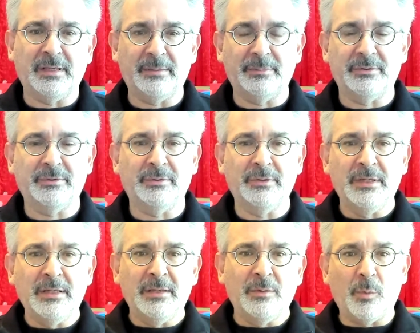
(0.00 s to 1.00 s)
able to
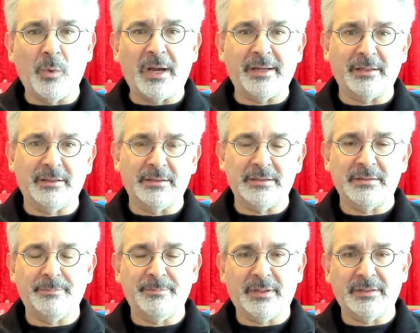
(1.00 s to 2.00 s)
wireless
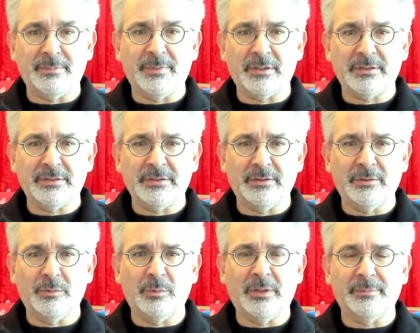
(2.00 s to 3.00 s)
body box, so
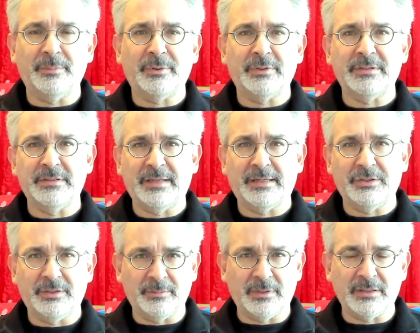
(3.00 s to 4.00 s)
one person is actually
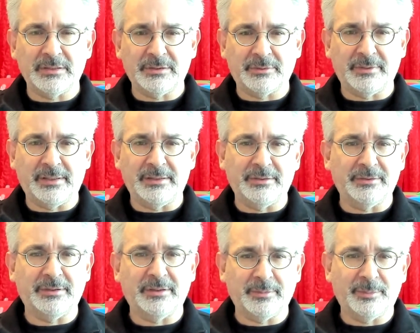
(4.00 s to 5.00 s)
the master radio and
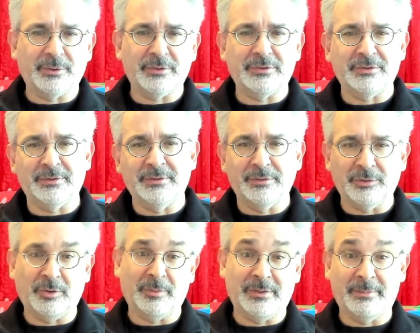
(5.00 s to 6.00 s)
the other person,
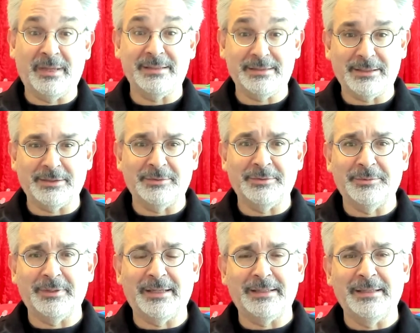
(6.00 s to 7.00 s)
normally my son,
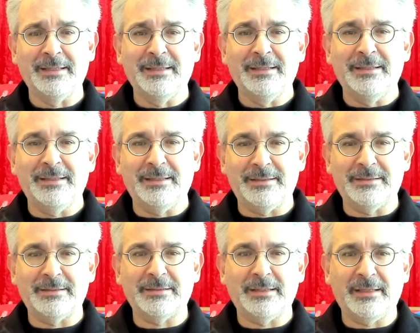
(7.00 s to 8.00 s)
right, is
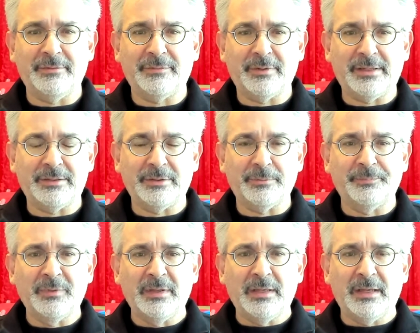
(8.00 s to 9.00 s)
the slave radio,
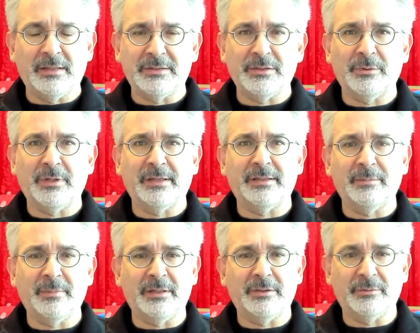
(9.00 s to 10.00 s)
and so I can
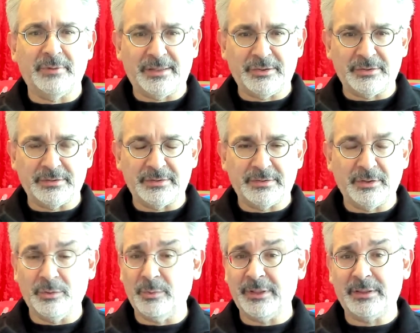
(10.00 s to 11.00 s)
make corrections.
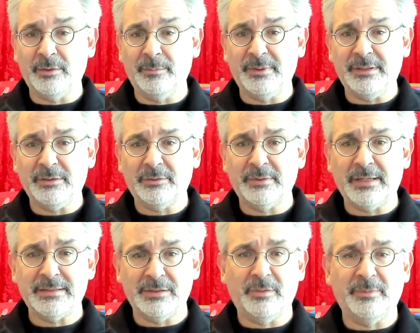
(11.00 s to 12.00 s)
So we're complete
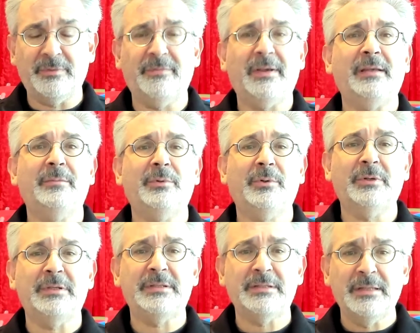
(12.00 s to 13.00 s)
Horizon Hobby
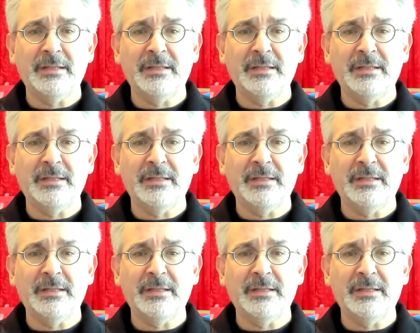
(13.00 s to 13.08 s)
fanboys.